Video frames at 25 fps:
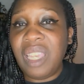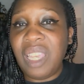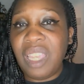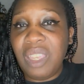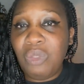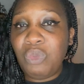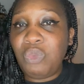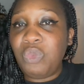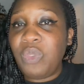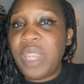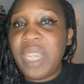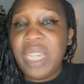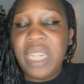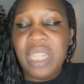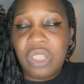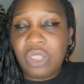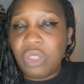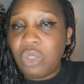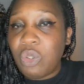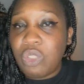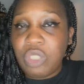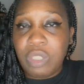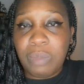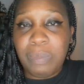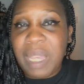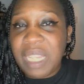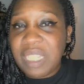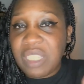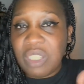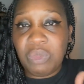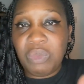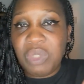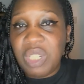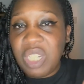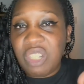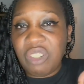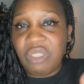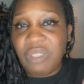It really does
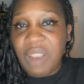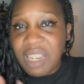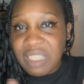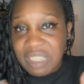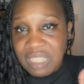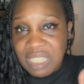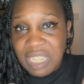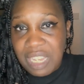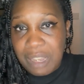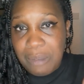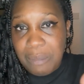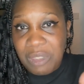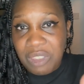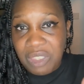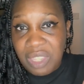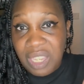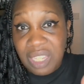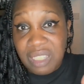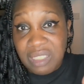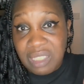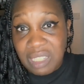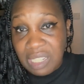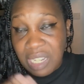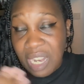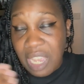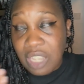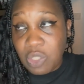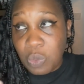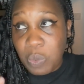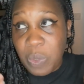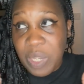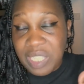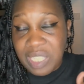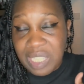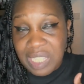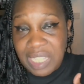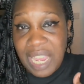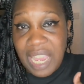matter in the grand scheme of things, and that's
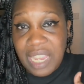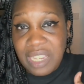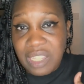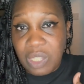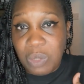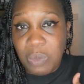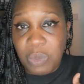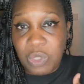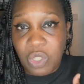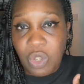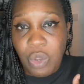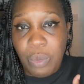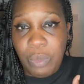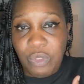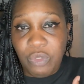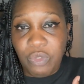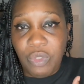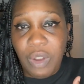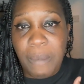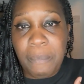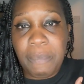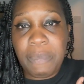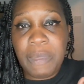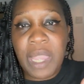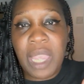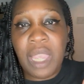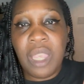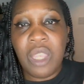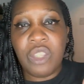where Stacey was coming from.